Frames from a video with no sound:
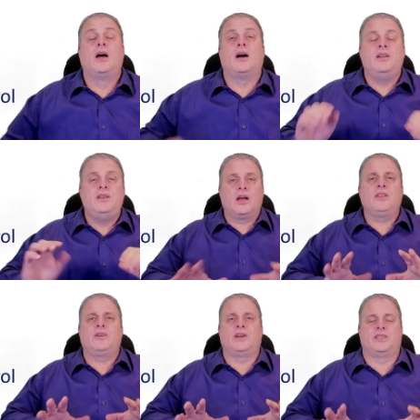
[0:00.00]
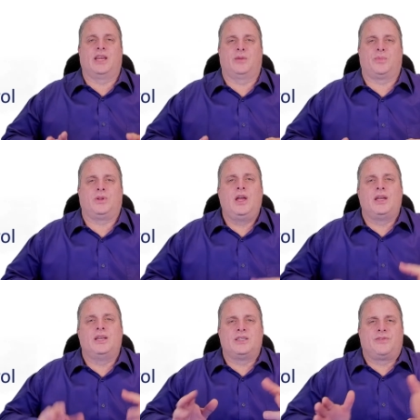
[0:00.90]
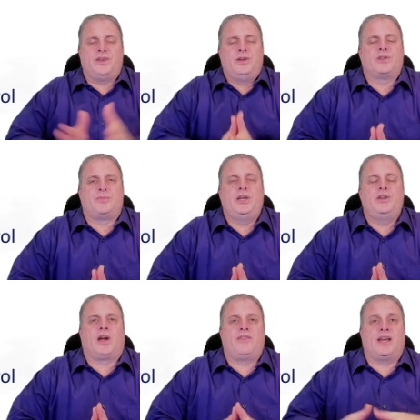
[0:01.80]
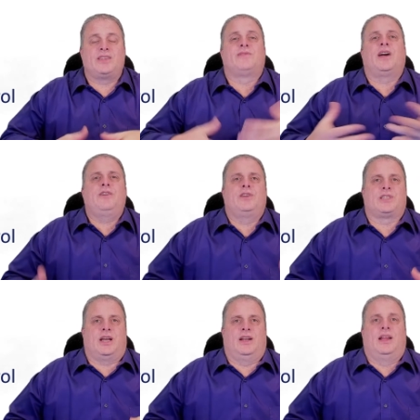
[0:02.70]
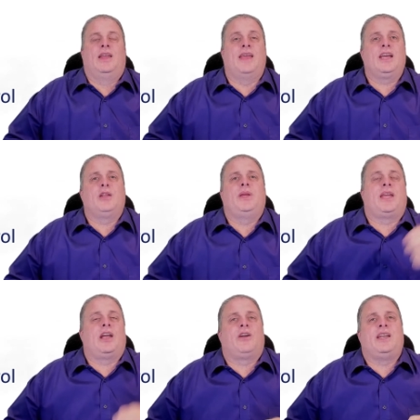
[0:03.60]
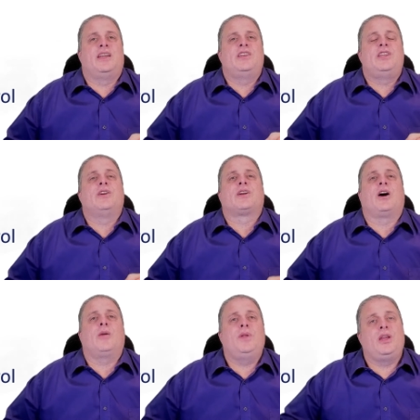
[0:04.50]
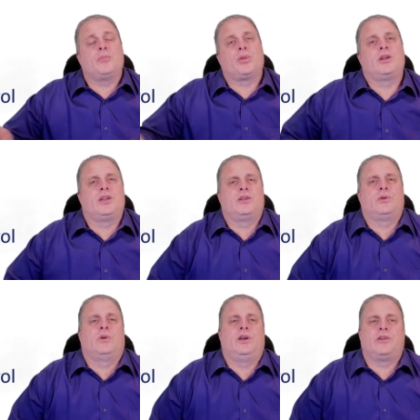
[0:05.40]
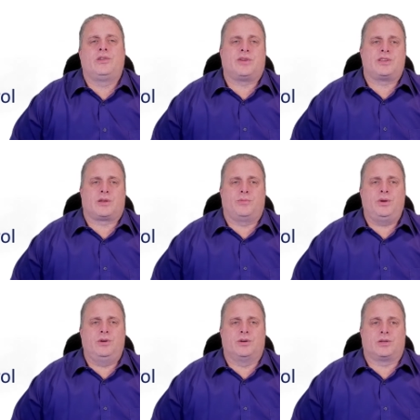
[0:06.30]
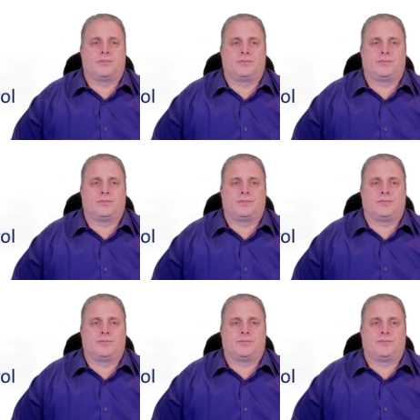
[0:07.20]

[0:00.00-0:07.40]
Another example is if a USB drive has a virus on it, that could be carried into your company and plugged into one of your device computers.